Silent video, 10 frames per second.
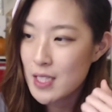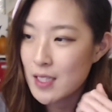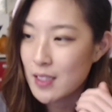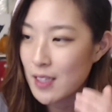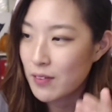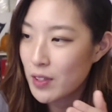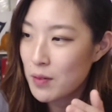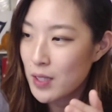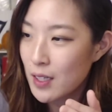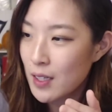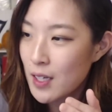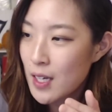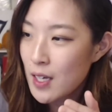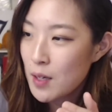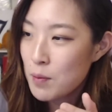because I really want to
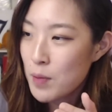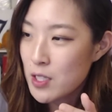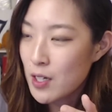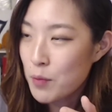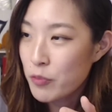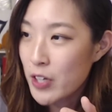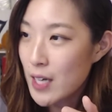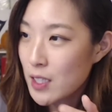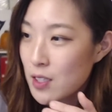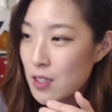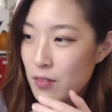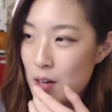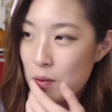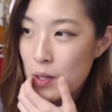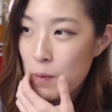make sure I'm reacting to the right
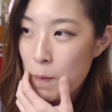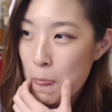one.